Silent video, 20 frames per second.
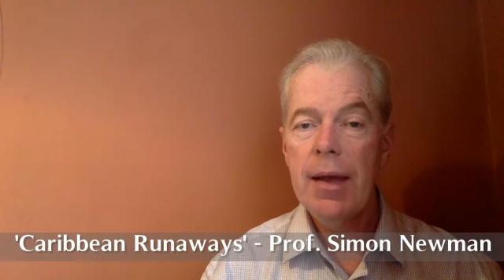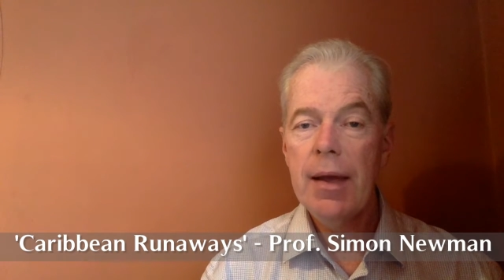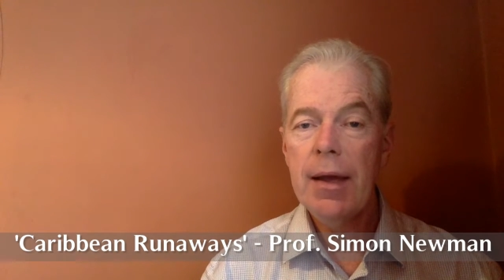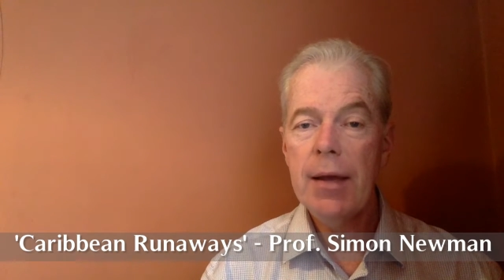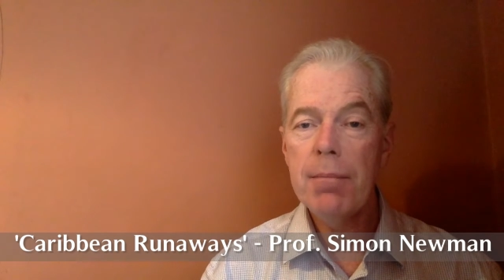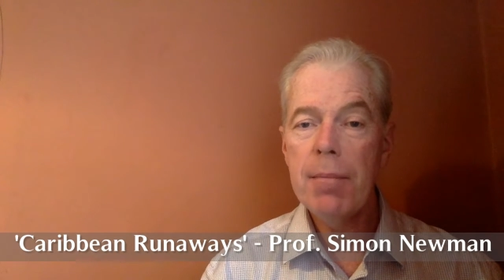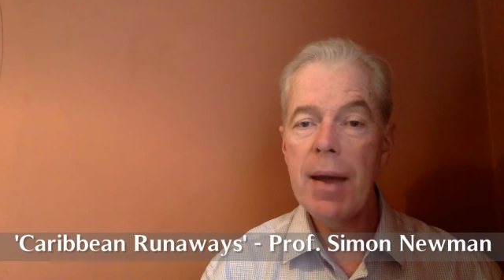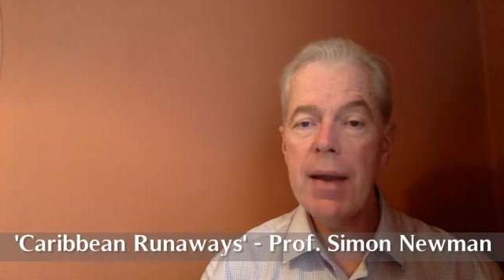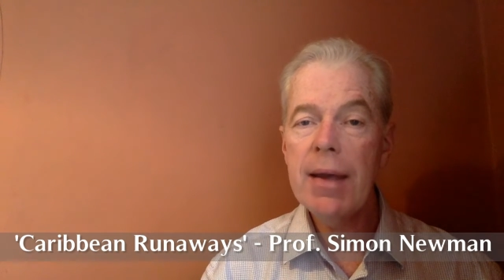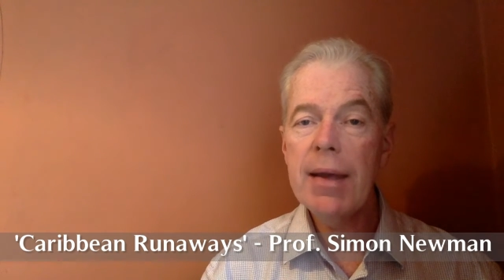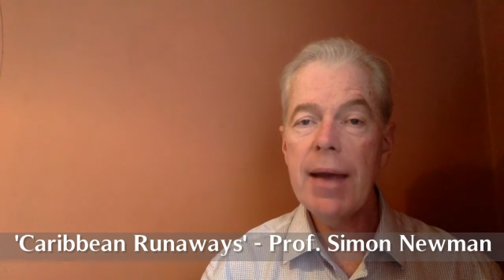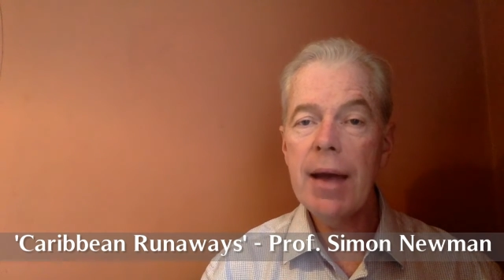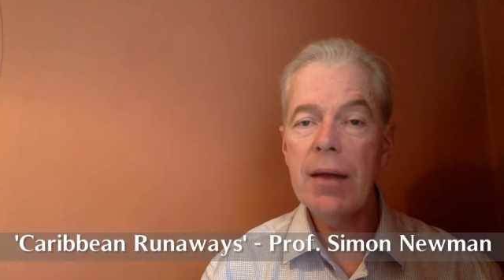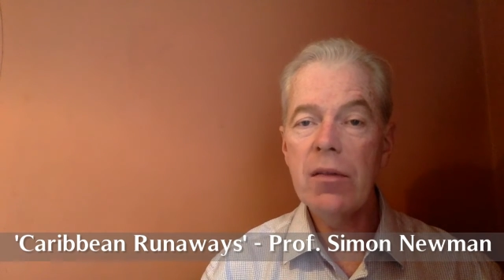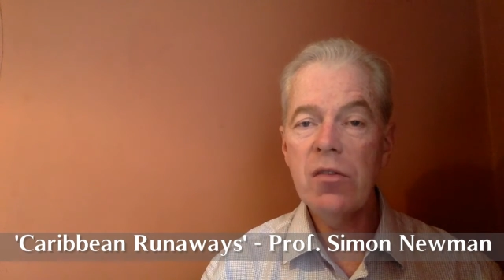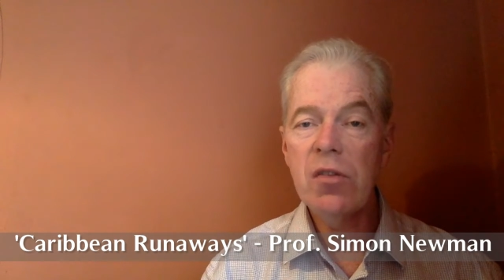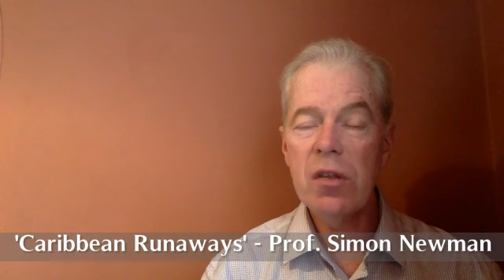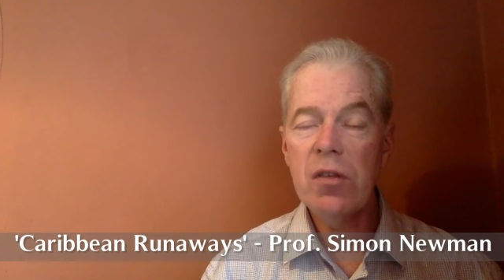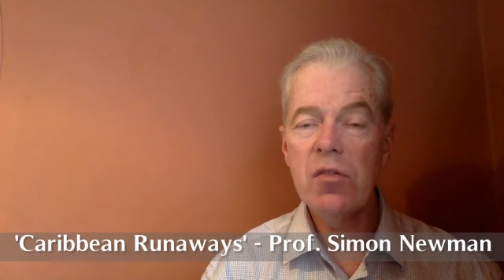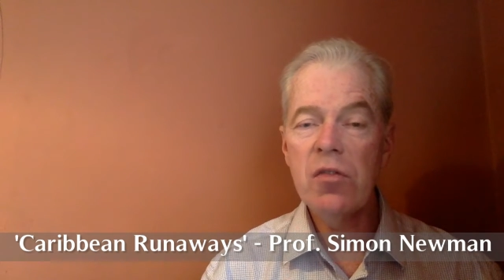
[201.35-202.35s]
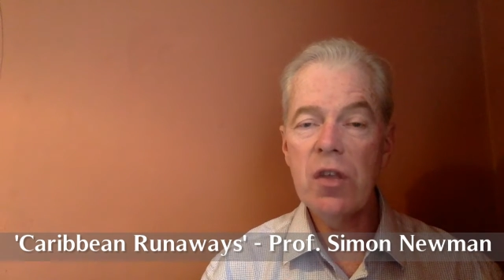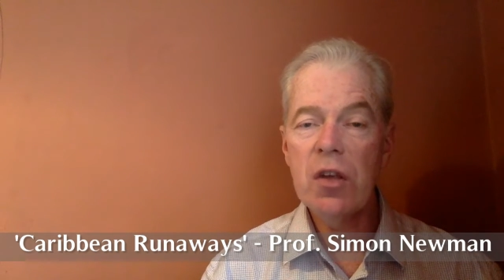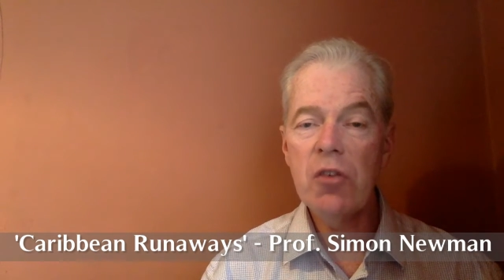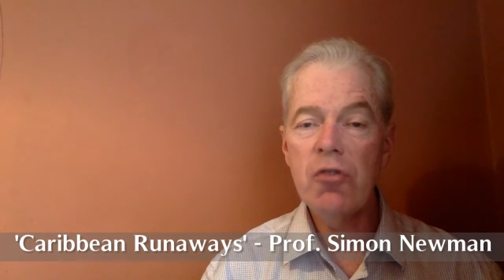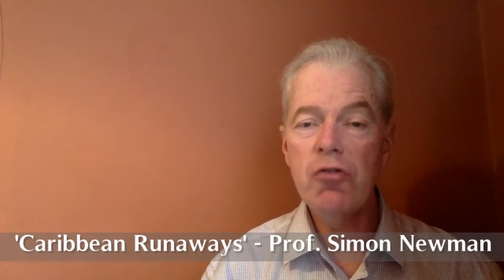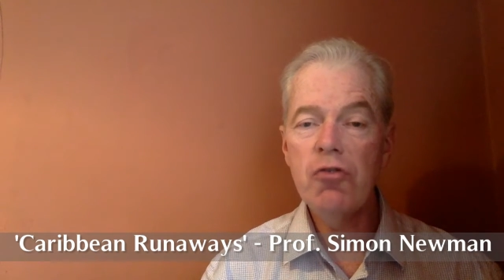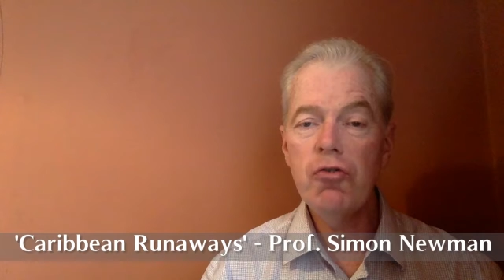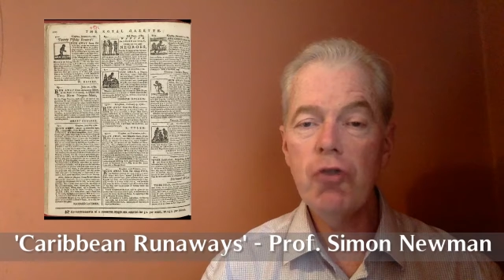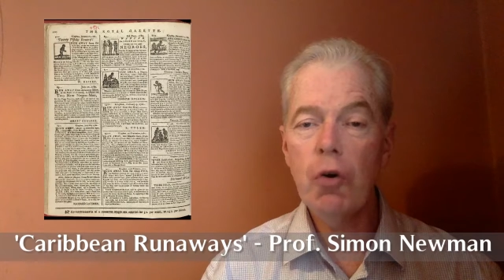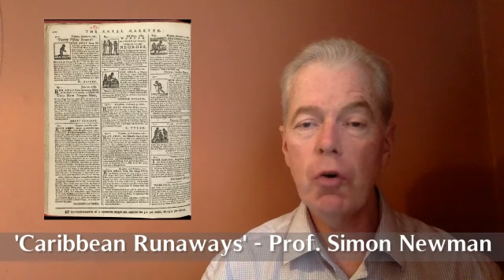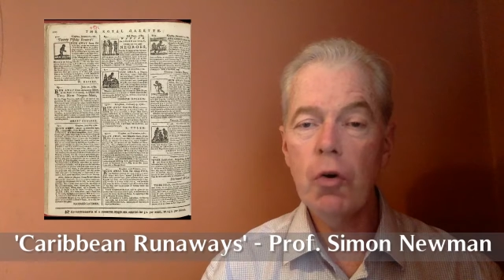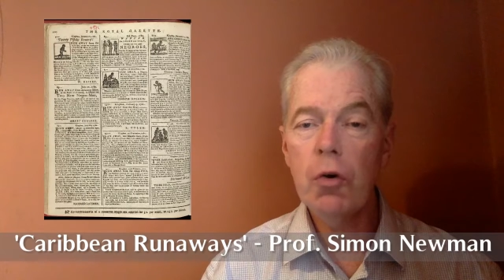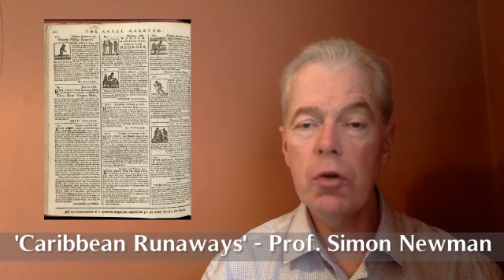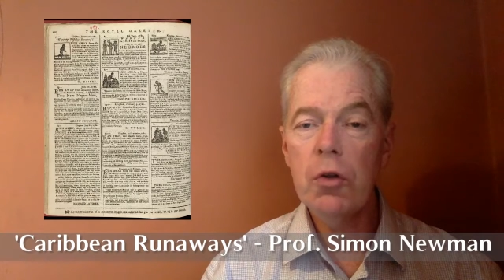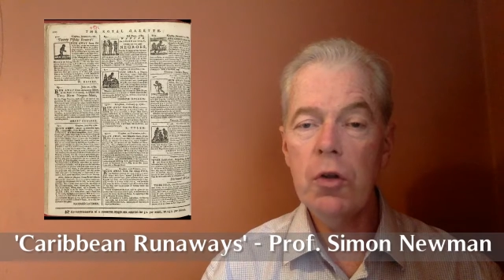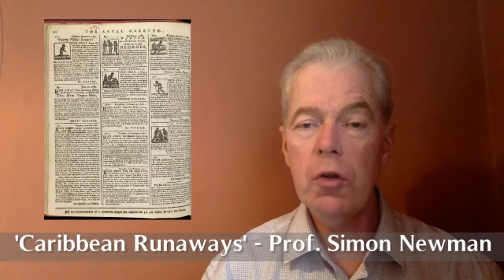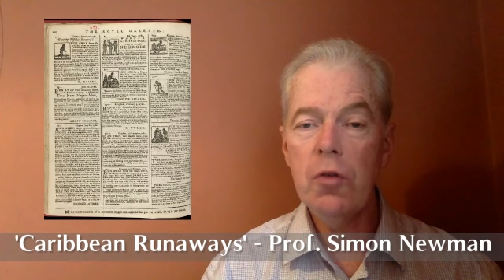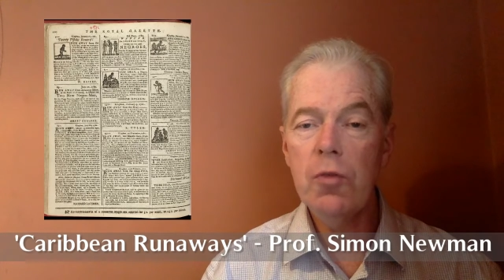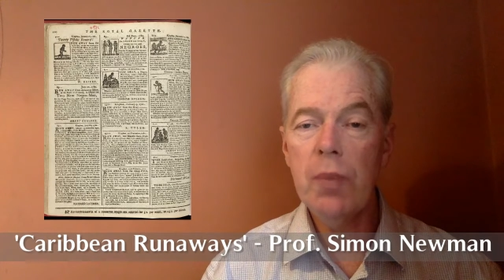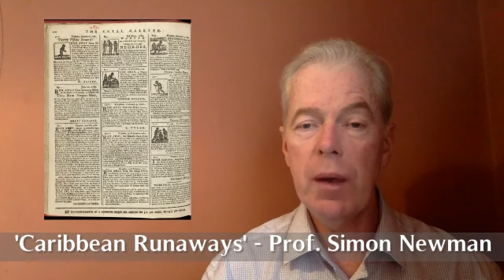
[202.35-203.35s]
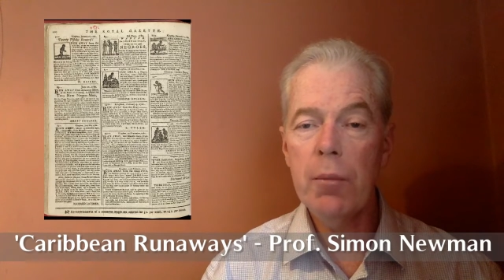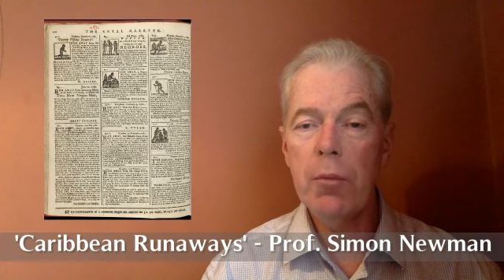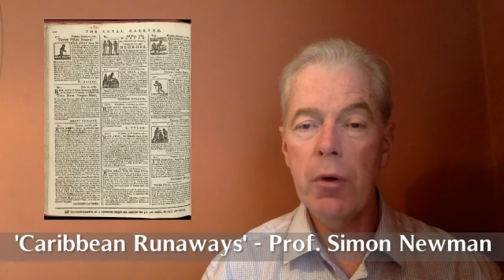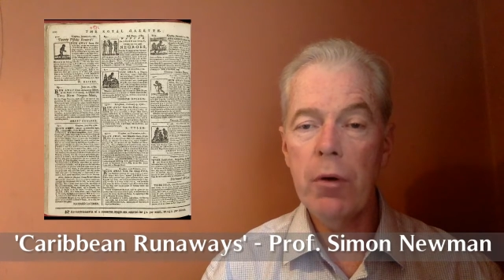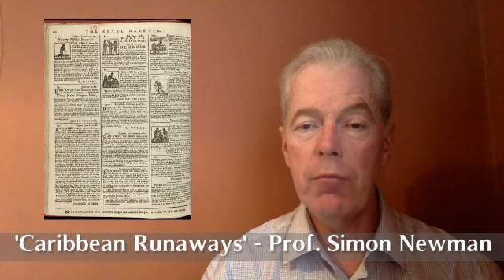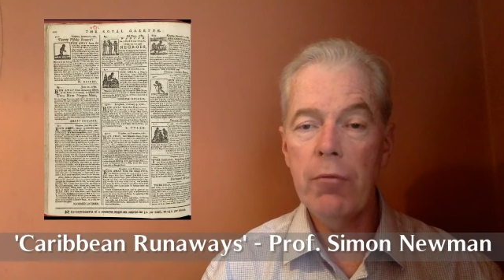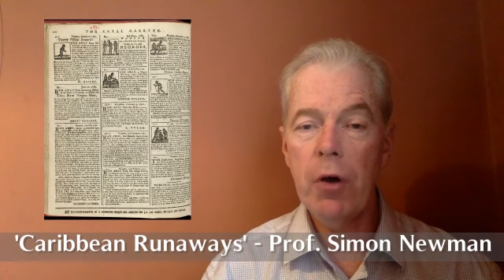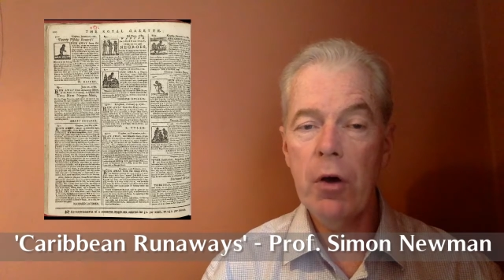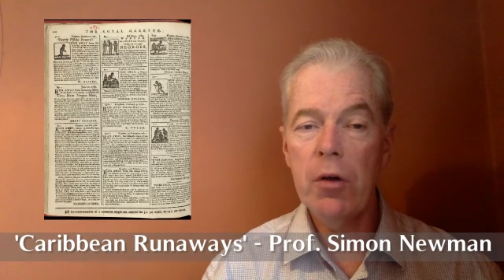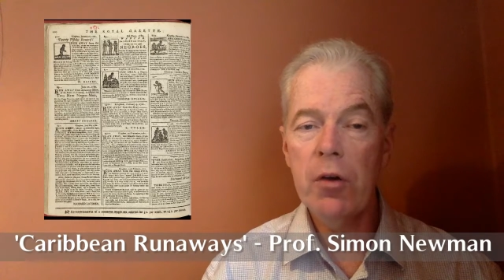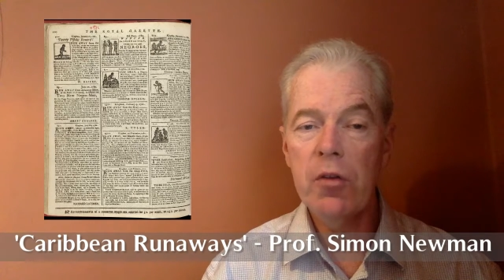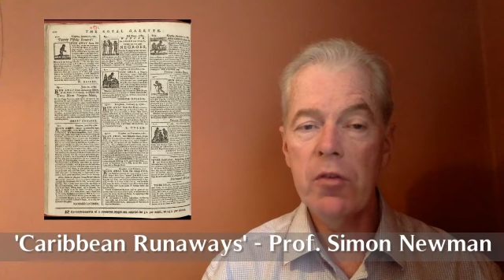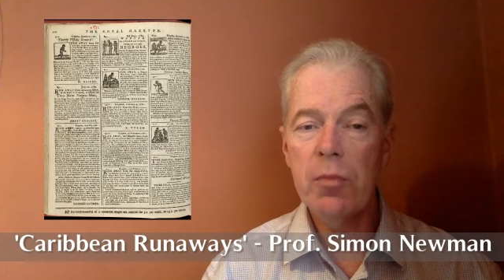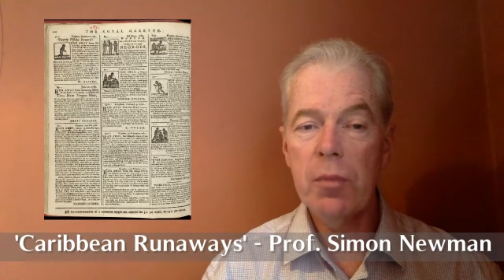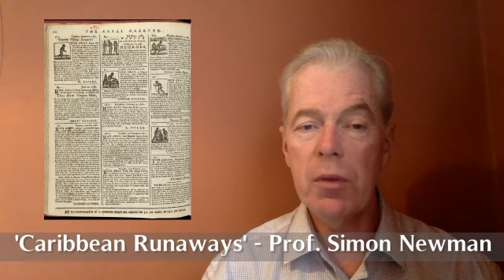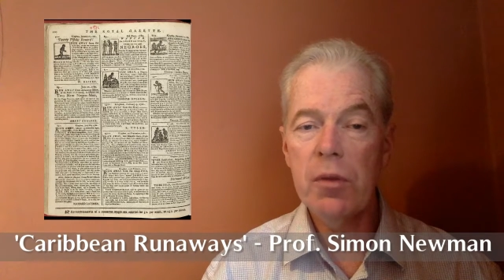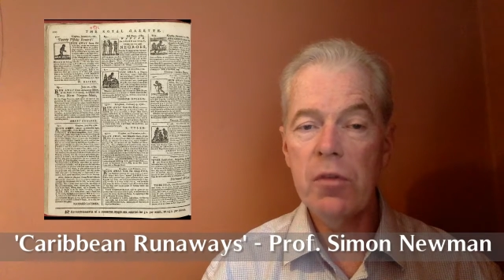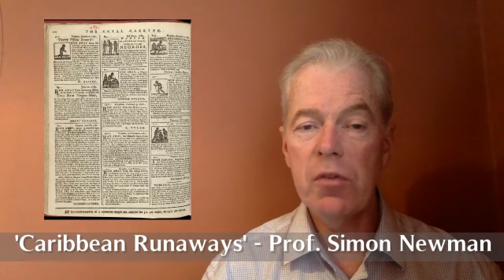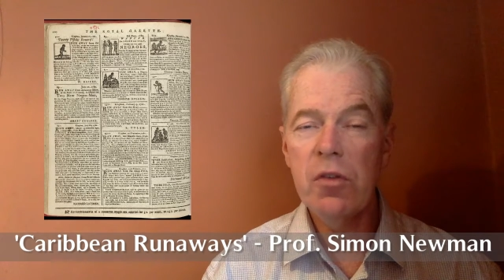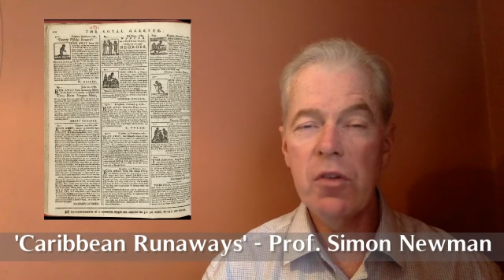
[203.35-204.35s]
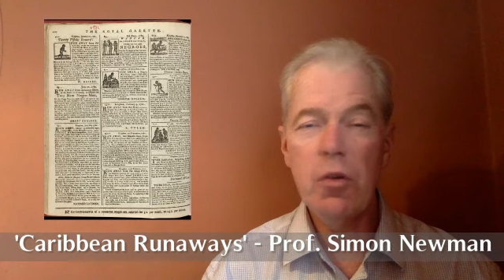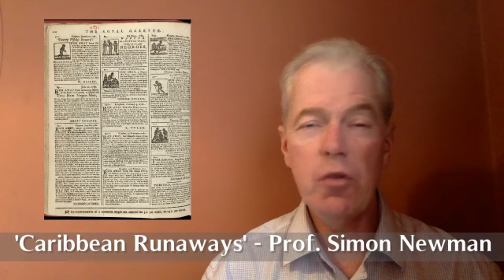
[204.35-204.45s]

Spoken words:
In many cases, these short newspaper advertisements,